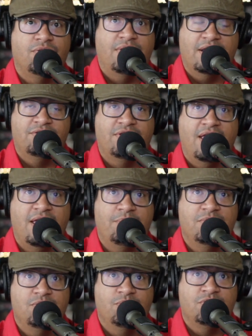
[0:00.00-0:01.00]
So next
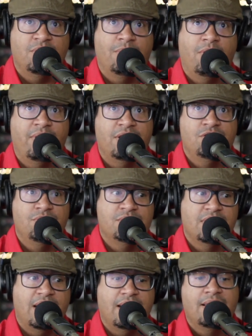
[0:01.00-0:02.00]
game, which I'm going into
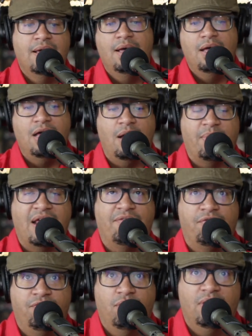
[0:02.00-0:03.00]
today, I'm going to have
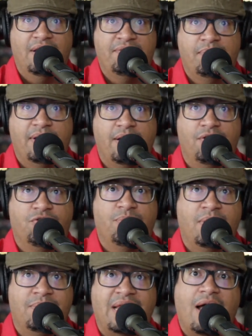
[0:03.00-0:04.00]
a full 11 players,
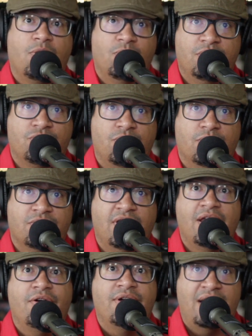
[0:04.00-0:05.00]
but I'm down 1 troll
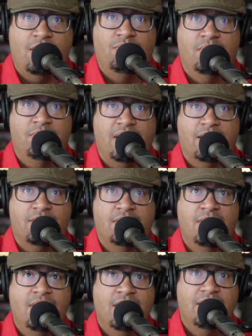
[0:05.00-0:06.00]
slayer, down 1
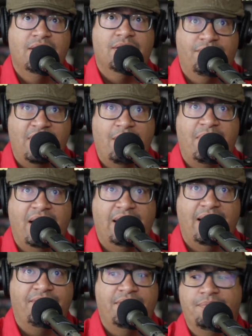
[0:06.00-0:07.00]
blocker. I've got my
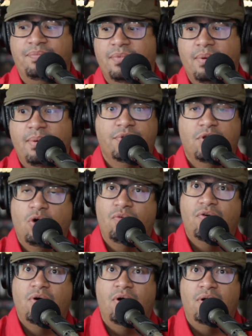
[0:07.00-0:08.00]
11.
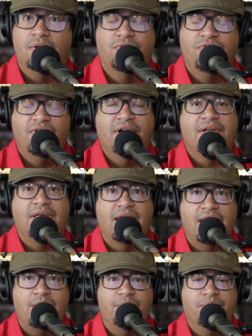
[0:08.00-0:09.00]
Overall, fun
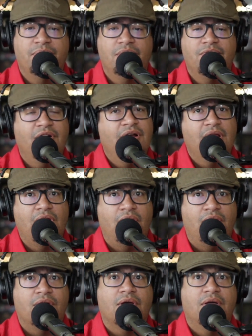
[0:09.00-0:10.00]
game. Very
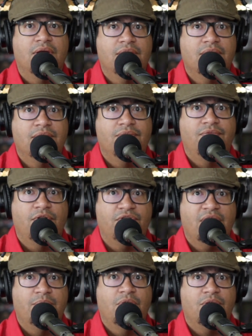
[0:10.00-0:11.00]
long. First
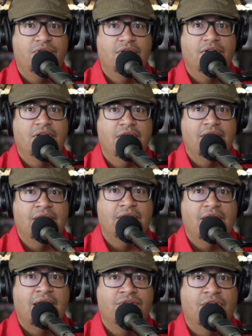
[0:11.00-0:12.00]
thing I'm noticing, it
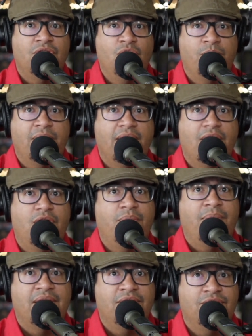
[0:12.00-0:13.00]
as a new player,
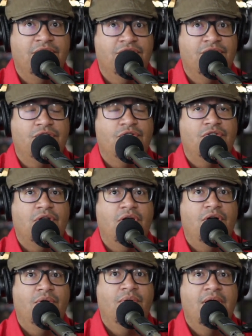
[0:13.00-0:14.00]
my decisions are
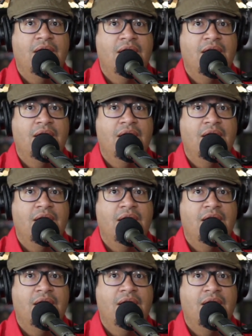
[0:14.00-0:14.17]
slow.